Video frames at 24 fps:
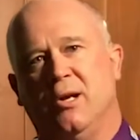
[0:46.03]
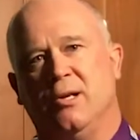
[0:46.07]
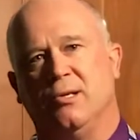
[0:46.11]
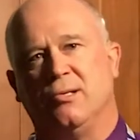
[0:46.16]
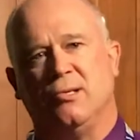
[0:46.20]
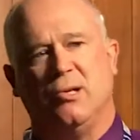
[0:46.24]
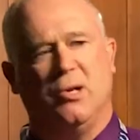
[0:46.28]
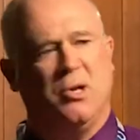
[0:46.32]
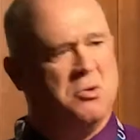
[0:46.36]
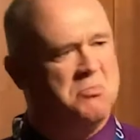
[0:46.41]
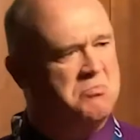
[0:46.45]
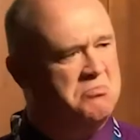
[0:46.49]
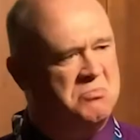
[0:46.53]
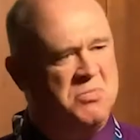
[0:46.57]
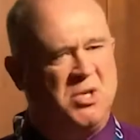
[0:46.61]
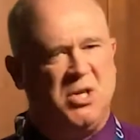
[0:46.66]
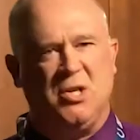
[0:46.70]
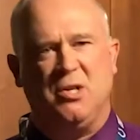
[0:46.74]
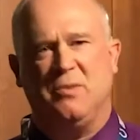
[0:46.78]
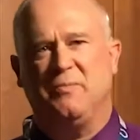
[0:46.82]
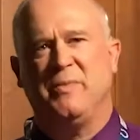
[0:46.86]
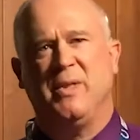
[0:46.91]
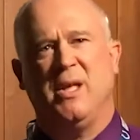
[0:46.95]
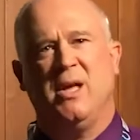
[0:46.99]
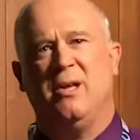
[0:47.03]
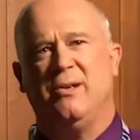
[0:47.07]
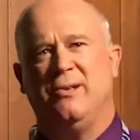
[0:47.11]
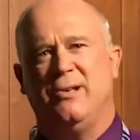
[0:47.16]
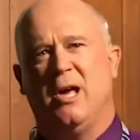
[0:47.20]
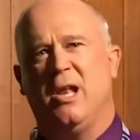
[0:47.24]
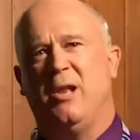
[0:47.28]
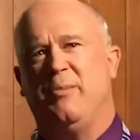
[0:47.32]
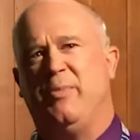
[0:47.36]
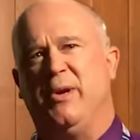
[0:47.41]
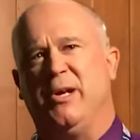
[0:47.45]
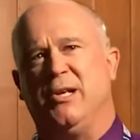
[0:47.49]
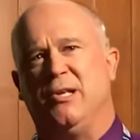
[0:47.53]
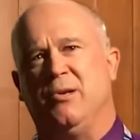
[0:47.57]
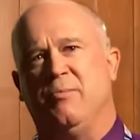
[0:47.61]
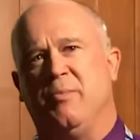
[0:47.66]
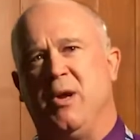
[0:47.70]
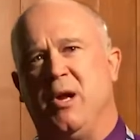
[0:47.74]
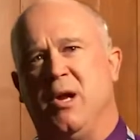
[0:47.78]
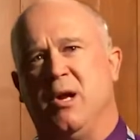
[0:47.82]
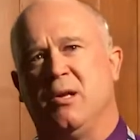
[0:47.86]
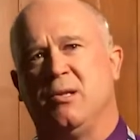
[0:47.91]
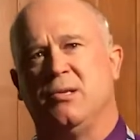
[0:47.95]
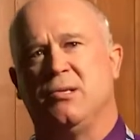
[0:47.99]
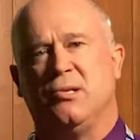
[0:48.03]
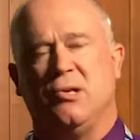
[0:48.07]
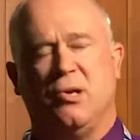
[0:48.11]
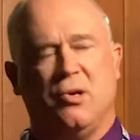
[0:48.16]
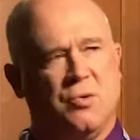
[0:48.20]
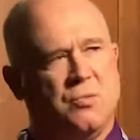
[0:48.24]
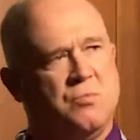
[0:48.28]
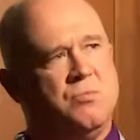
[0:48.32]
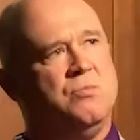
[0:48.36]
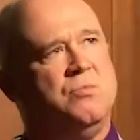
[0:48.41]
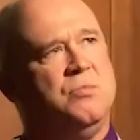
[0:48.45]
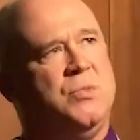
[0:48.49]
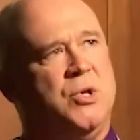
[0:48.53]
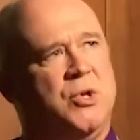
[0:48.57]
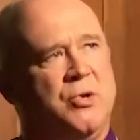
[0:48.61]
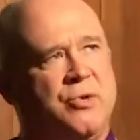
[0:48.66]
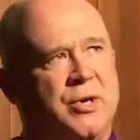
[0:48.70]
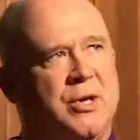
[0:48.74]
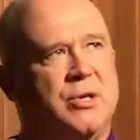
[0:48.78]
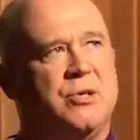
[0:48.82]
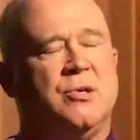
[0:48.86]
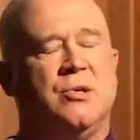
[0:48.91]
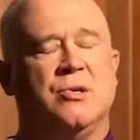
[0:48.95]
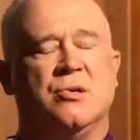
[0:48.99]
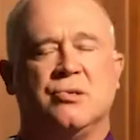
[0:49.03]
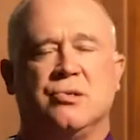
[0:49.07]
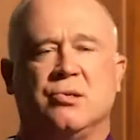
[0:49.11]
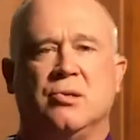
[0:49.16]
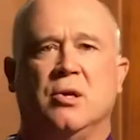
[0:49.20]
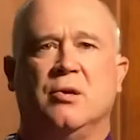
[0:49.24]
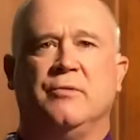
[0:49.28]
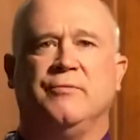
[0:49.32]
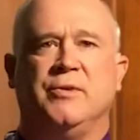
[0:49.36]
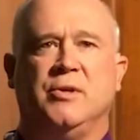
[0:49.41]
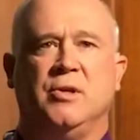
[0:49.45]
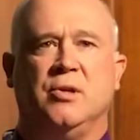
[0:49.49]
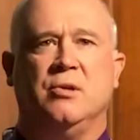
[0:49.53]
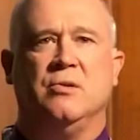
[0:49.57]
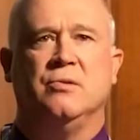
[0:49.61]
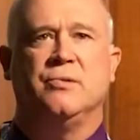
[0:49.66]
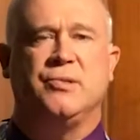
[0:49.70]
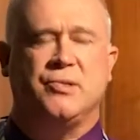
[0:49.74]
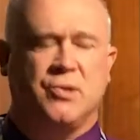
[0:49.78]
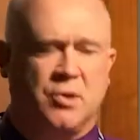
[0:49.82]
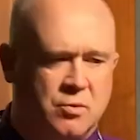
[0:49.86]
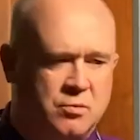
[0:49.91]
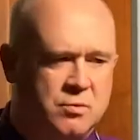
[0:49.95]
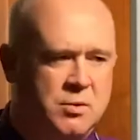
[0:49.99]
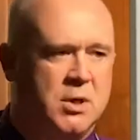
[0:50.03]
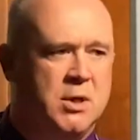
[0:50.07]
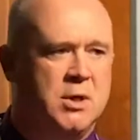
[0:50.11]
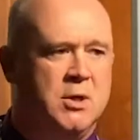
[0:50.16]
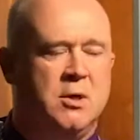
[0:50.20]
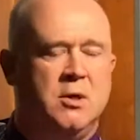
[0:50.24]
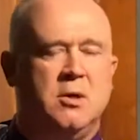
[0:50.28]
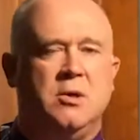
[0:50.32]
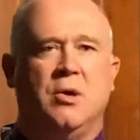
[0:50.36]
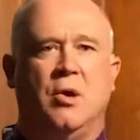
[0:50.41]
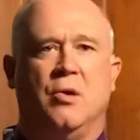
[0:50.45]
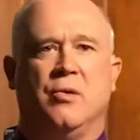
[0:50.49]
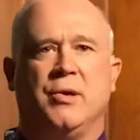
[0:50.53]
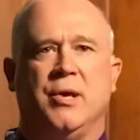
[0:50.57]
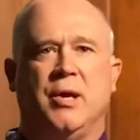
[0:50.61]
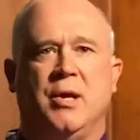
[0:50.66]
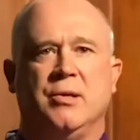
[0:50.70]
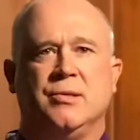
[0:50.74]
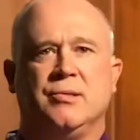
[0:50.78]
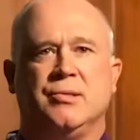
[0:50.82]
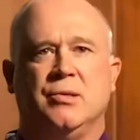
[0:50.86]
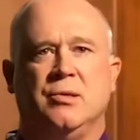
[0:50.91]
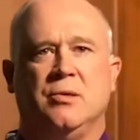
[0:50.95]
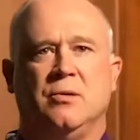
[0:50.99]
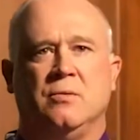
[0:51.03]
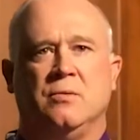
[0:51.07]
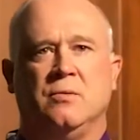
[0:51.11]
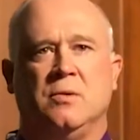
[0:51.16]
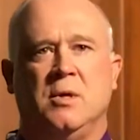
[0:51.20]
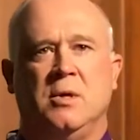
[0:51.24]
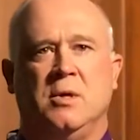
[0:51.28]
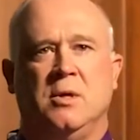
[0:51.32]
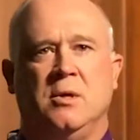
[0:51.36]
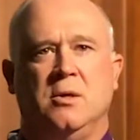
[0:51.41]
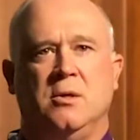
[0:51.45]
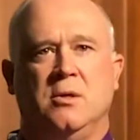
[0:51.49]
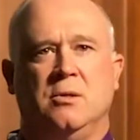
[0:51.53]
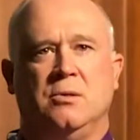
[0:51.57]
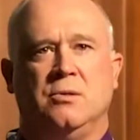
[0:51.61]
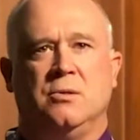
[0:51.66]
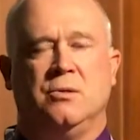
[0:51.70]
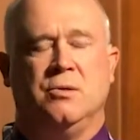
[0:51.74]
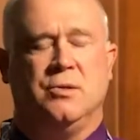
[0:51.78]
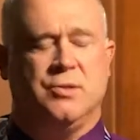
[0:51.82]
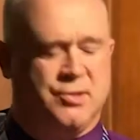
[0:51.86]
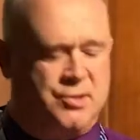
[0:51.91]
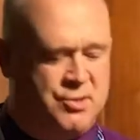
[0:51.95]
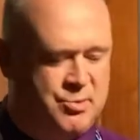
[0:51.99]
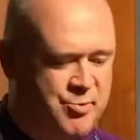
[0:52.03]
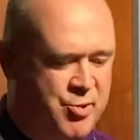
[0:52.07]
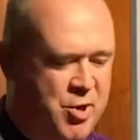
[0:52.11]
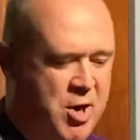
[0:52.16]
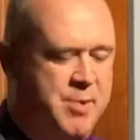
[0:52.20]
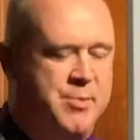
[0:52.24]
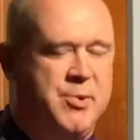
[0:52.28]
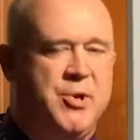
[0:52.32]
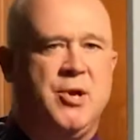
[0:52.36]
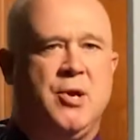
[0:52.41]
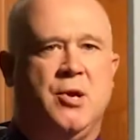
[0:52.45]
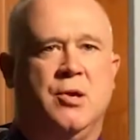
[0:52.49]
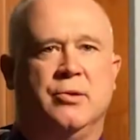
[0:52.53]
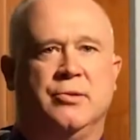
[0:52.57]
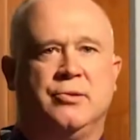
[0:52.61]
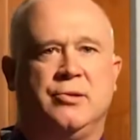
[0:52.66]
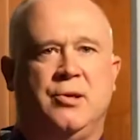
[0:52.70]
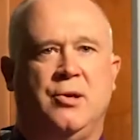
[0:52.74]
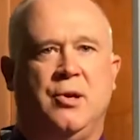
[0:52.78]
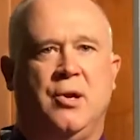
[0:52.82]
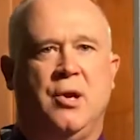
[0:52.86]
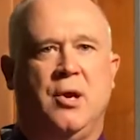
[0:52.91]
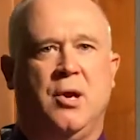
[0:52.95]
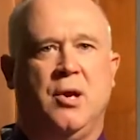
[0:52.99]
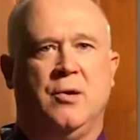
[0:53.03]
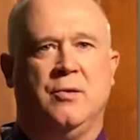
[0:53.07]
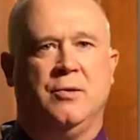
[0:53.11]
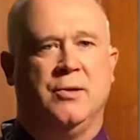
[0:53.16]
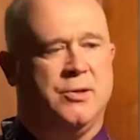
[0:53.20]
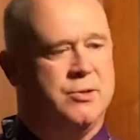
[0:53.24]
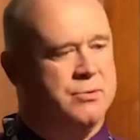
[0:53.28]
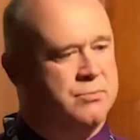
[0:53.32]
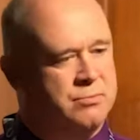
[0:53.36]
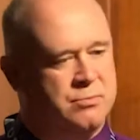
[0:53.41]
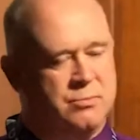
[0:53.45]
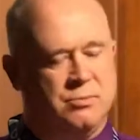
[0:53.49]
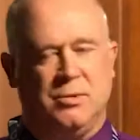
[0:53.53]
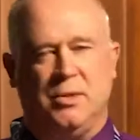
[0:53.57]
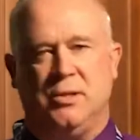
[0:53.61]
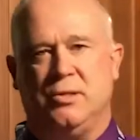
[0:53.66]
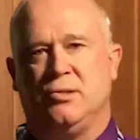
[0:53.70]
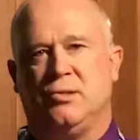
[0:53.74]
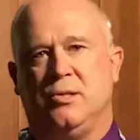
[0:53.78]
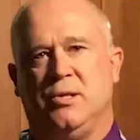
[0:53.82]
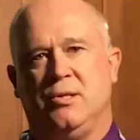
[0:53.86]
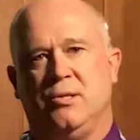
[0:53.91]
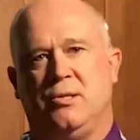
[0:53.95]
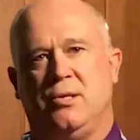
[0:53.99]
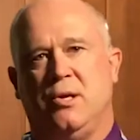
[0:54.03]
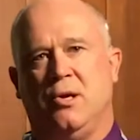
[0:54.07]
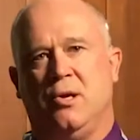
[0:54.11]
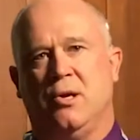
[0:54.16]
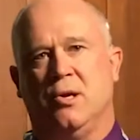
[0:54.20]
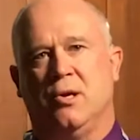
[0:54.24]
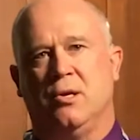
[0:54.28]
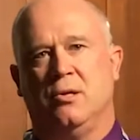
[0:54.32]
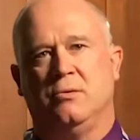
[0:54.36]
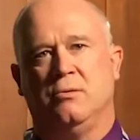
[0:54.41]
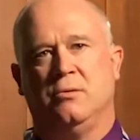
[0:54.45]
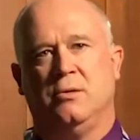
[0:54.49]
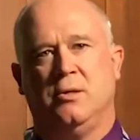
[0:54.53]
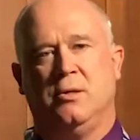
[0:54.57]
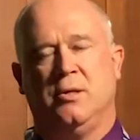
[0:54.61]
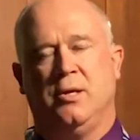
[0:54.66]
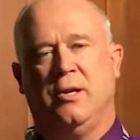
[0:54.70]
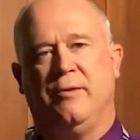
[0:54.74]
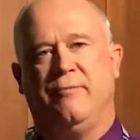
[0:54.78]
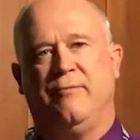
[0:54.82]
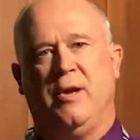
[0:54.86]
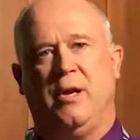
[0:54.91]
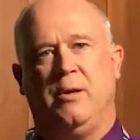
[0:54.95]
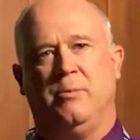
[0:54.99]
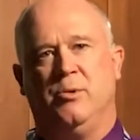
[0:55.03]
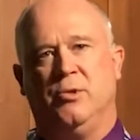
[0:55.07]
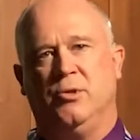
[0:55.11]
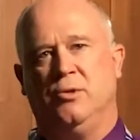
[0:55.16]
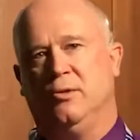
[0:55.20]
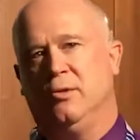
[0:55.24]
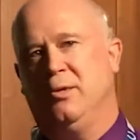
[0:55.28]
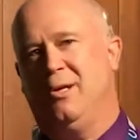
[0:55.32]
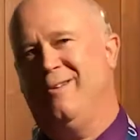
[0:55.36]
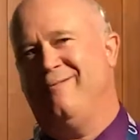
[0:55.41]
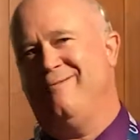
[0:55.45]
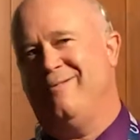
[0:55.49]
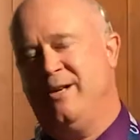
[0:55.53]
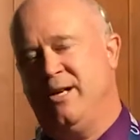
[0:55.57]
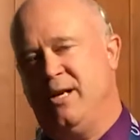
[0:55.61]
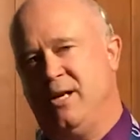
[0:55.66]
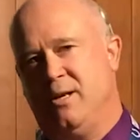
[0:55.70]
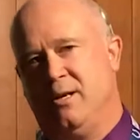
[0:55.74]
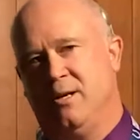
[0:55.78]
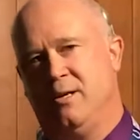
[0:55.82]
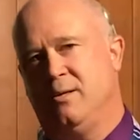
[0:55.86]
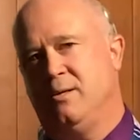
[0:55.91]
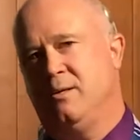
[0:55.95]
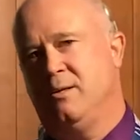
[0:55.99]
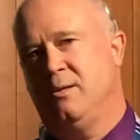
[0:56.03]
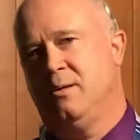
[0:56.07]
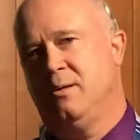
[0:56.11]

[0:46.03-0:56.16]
So, you know, not a big demand. So you think to yourself, you know, so, okay, so, so this is primary health care and, and she's here available if needed.